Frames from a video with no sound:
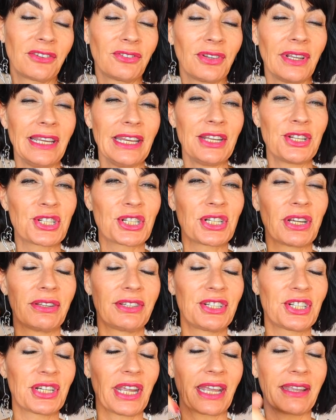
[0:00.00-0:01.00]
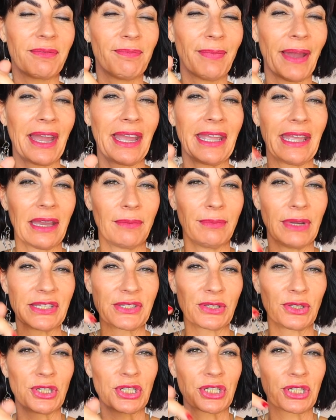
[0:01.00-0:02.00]
Actually, check my
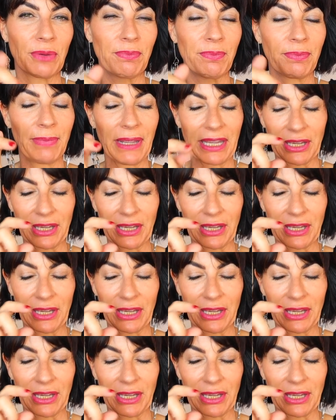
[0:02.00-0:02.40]
Amazon shop,